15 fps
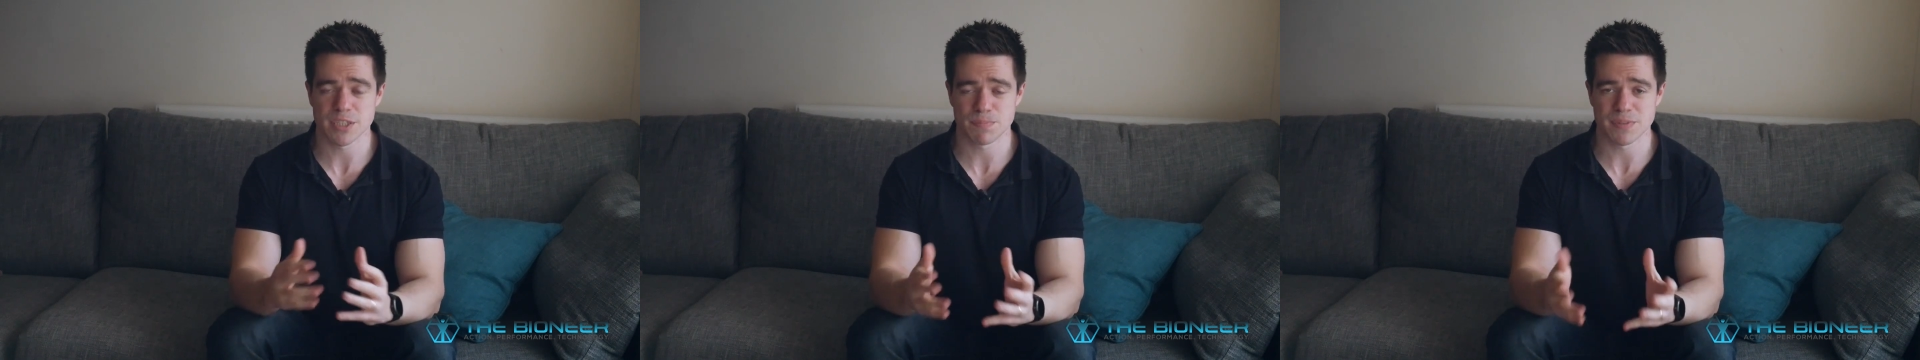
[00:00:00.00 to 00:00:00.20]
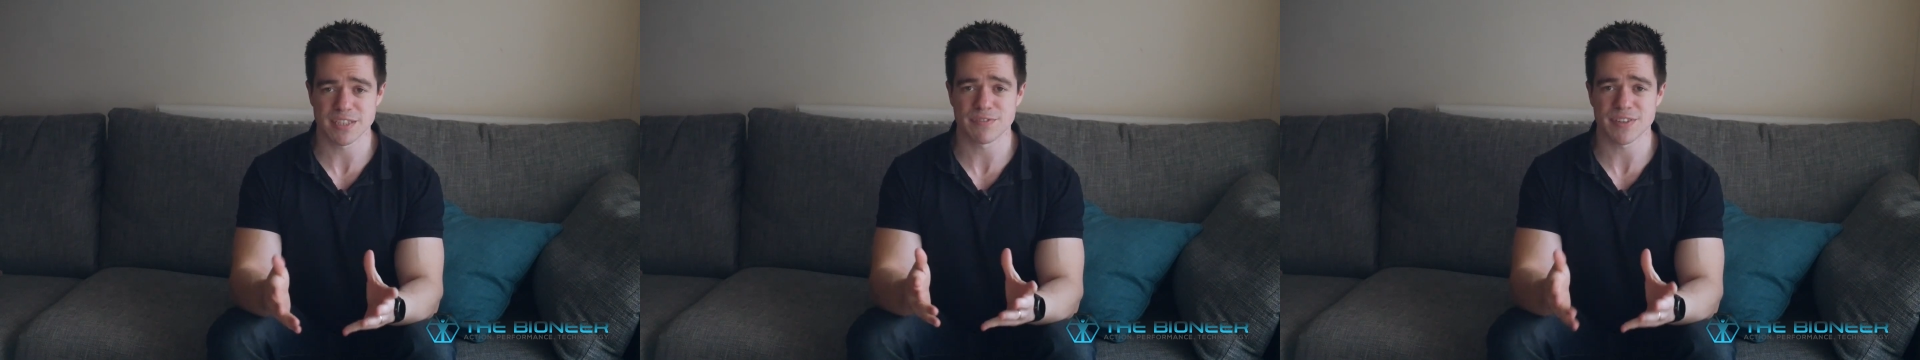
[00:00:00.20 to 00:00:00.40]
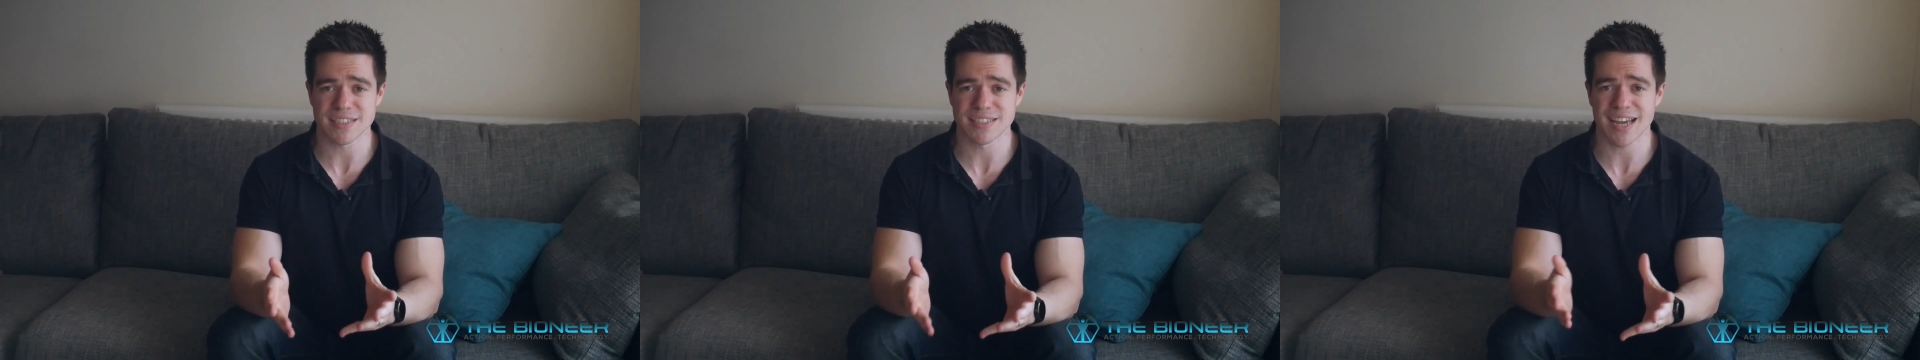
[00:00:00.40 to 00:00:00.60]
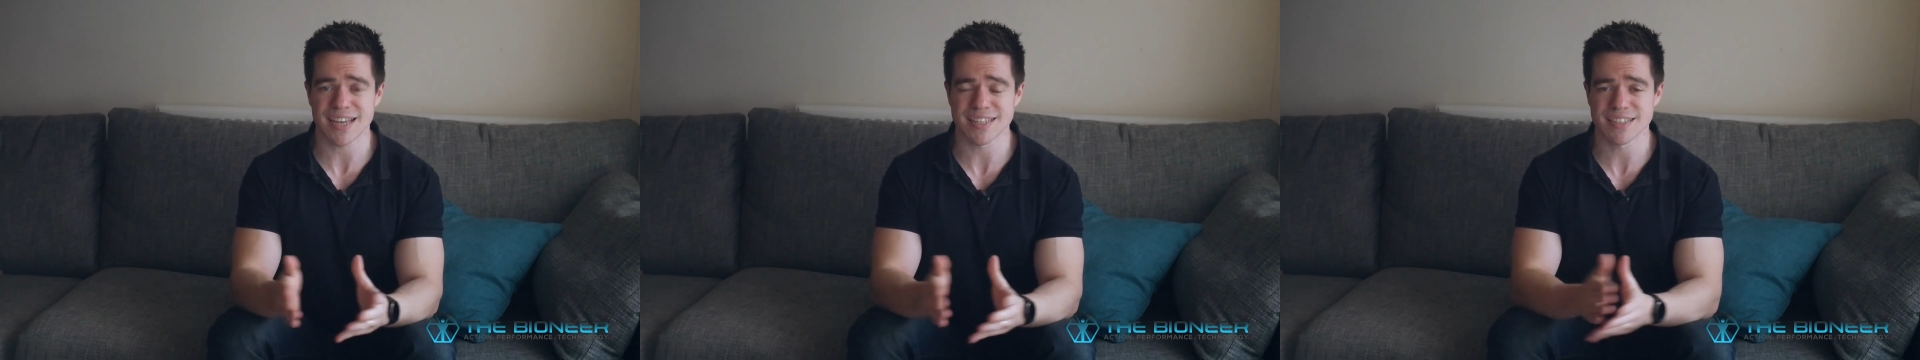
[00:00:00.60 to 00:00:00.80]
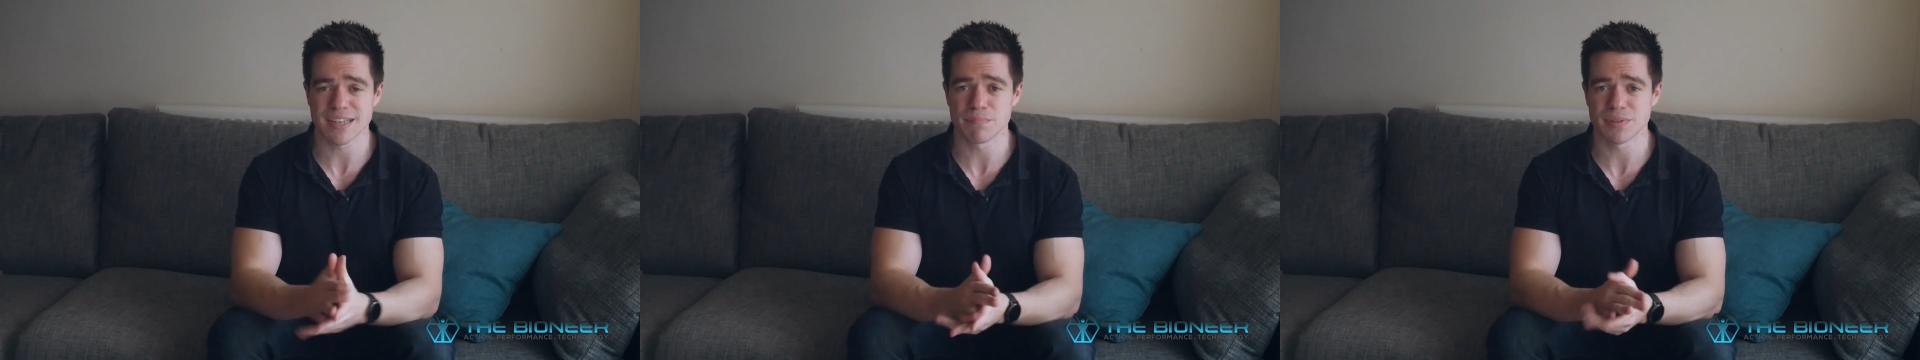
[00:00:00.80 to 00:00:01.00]
specific
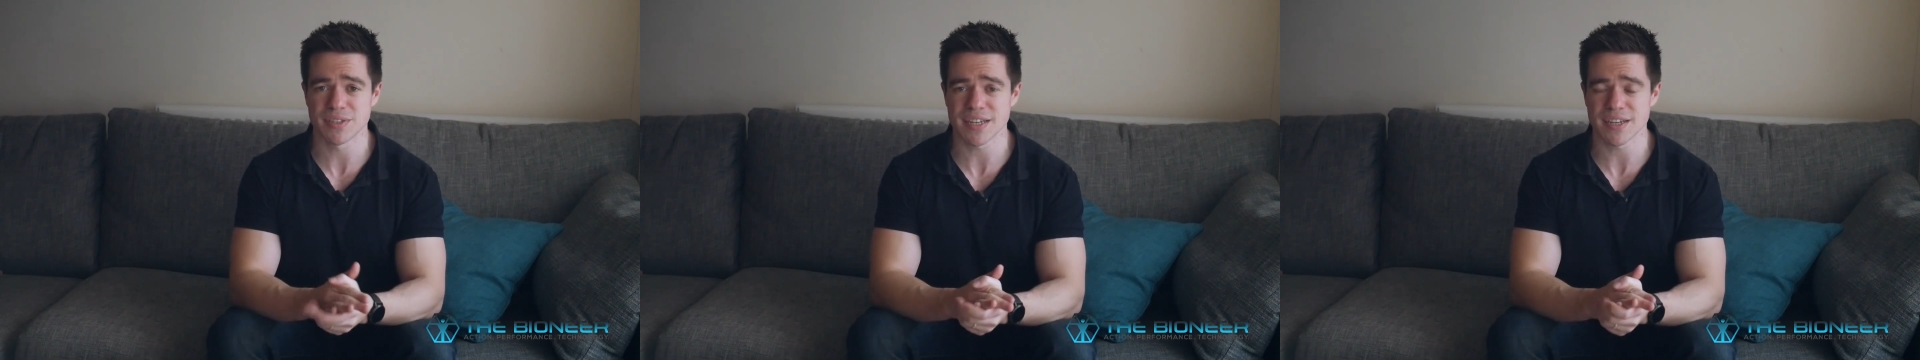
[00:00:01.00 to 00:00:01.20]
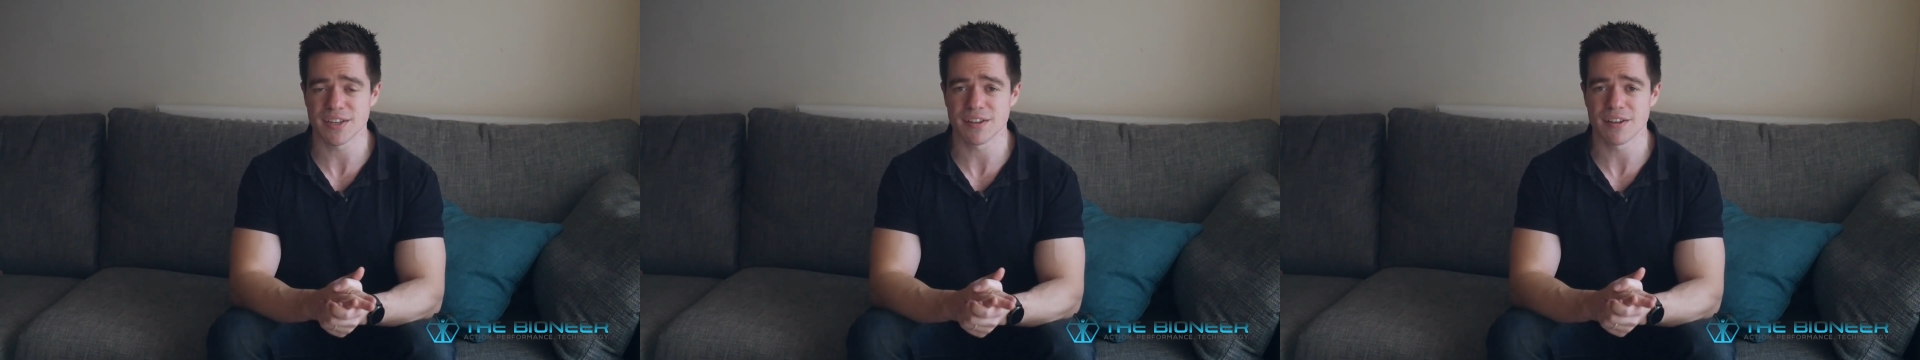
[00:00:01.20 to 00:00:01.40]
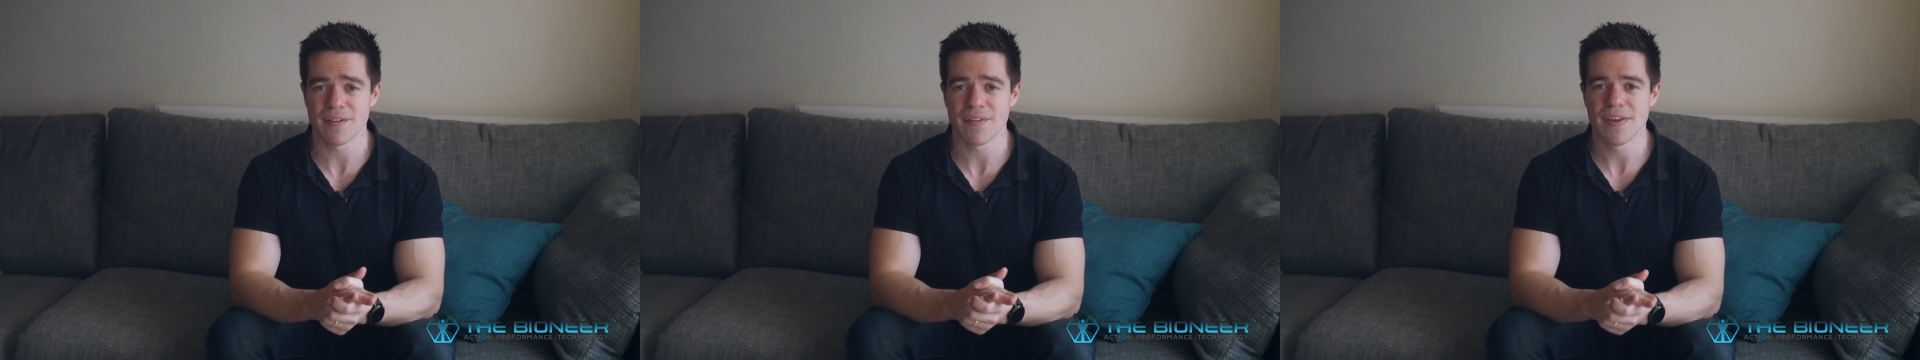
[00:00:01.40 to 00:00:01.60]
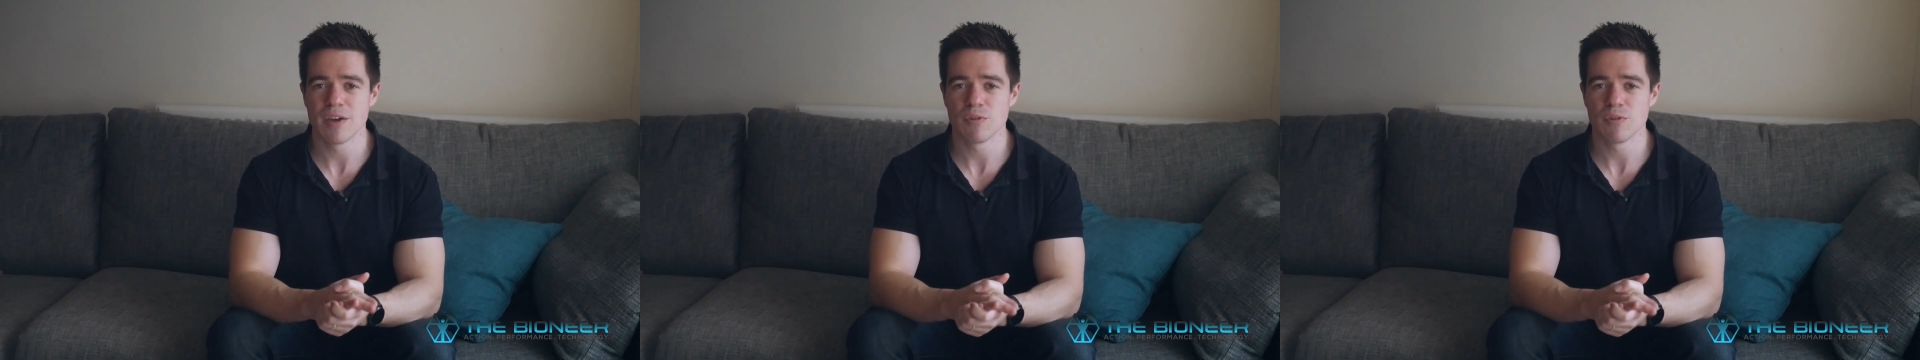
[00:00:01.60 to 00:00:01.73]
task in particular,